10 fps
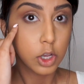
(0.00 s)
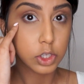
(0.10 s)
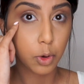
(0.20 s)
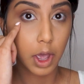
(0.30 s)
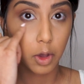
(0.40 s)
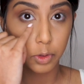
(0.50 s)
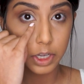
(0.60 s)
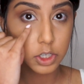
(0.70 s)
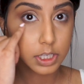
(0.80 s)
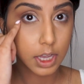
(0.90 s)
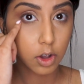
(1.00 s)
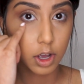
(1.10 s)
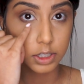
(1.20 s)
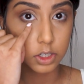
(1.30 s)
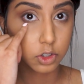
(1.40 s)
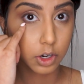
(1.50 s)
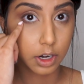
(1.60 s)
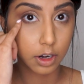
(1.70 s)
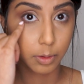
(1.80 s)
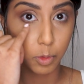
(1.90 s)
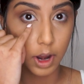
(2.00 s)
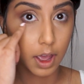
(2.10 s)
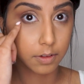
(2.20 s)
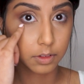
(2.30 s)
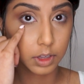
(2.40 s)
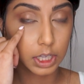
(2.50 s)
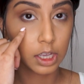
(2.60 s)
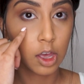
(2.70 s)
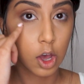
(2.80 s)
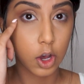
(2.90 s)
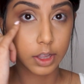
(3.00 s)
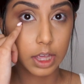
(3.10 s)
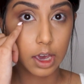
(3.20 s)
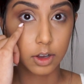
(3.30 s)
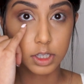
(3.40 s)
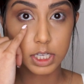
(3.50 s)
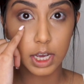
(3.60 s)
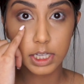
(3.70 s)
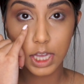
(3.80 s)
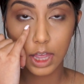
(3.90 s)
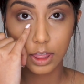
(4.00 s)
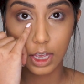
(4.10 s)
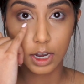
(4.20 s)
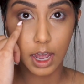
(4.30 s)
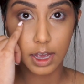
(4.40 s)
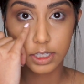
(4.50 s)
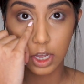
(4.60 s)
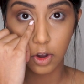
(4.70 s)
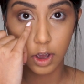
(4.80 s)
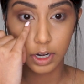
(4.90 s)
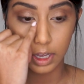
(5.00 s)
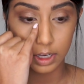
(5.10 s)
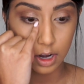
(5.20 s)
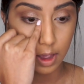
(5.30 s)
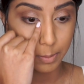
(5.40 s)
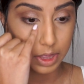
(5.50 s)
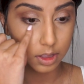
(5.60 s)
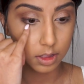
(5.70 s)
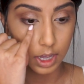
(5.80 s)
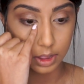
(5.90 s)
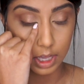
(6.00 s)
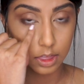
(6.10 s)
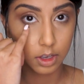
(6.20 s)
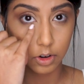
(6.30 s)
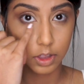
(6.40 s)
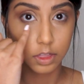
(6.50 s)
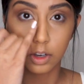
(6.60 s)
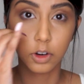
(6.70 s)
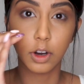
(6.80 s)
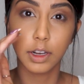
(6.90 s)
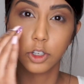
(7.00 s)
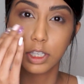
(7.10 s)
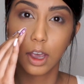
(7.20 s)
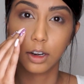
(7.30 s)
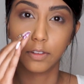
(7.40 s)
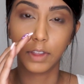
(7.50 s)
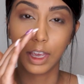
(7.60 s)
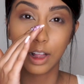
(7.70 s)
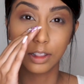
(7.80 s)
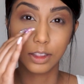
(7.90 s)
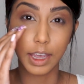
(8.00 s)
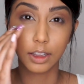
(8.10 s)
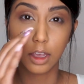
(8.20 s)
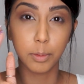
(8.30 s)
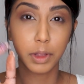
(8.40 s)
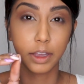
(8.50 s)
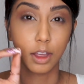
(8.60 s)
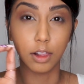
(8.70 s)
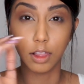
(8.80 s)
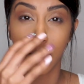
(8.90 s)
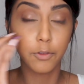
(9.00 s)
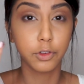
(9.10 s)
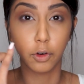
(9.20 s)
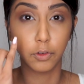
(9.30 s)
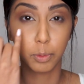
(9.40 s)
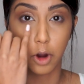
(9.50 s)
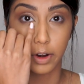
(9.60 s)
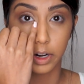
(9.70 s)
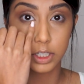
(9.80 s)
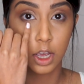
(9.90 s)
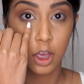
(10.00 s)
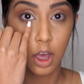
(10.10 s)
So I only just like concentrated it more heavily on the outsides, and then as I got in, I made the line like thinner and thinner and just kind of like lightly applied the leftover product